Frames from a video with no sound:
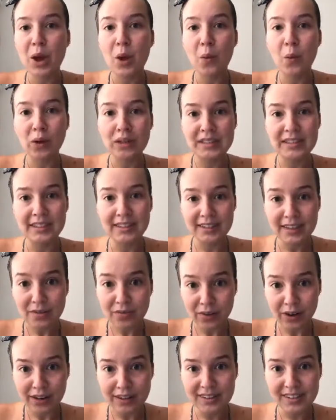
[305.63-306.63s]
What's the
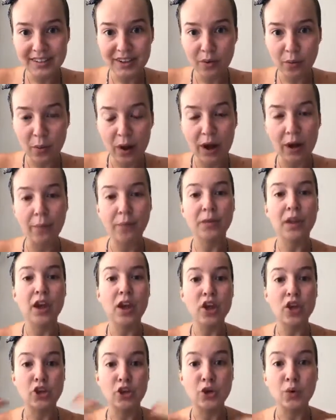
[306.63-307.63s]
difference? Well,
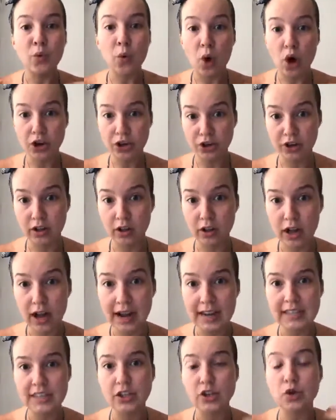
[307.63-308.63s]
you want your
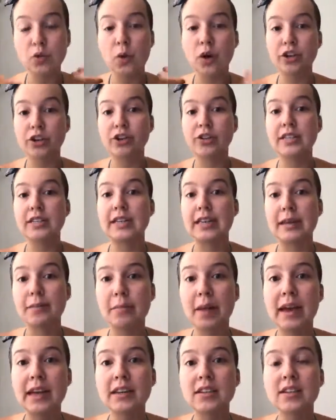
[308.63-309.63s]
clients and you want your
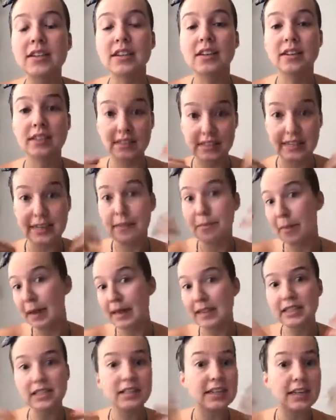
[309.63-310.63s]
teammates,
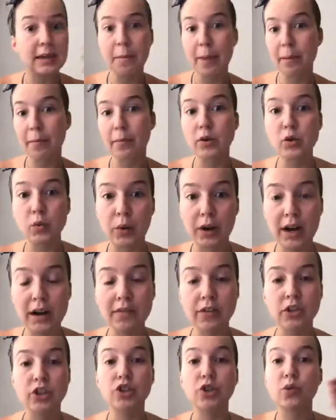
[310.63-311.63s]
team members,
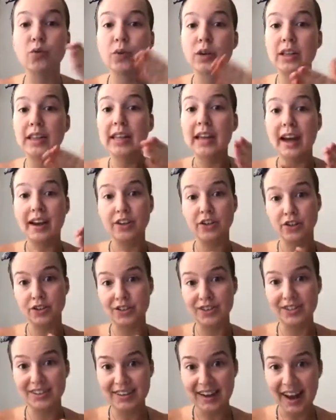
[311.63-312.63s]
whatever, to really
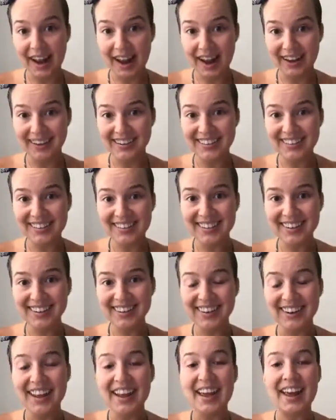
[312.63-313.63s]
understand
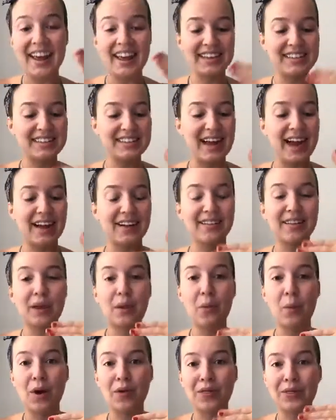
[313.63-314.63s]
exactly
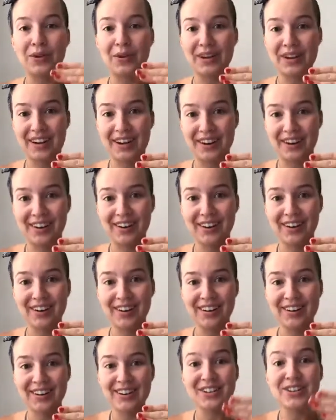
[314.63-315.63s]
what they're here
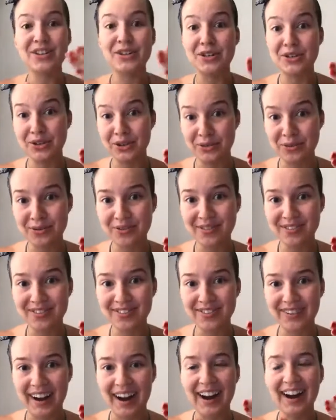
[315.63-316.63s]
to do,
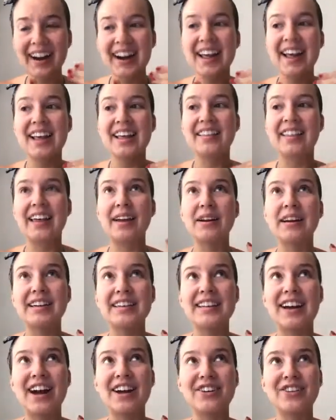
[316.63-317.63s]
right? They need
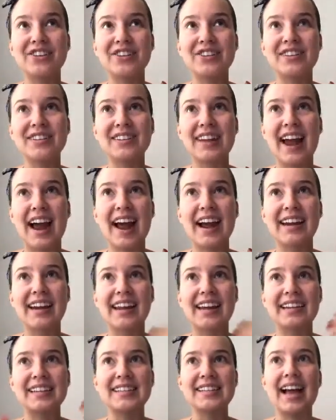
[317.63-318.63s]
to understand
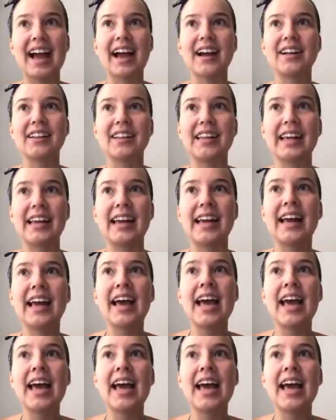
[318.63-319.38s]
exactly